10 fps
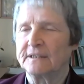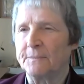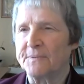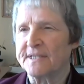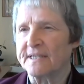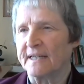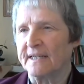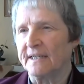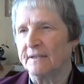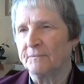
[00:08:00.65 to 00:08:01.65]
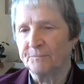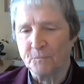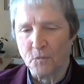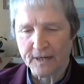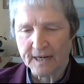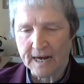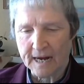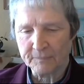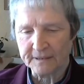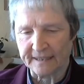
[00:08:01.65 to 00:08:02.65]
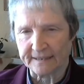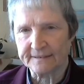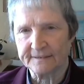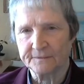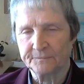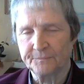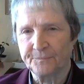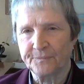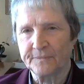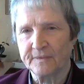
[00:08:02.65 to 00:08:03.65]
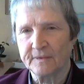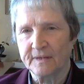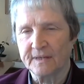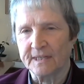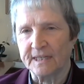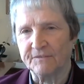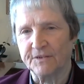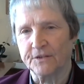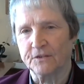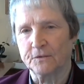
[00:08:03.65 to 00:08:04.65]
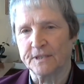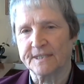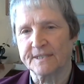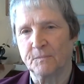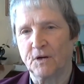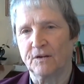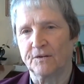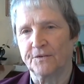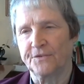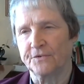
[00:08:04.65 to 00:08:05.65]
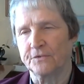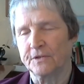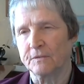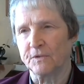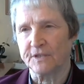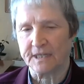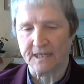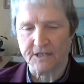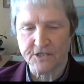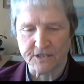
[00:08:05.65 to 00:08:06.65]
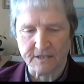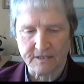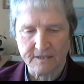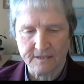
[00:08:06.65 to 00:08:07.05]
keeps getting more complex, even though it's smaller through communication.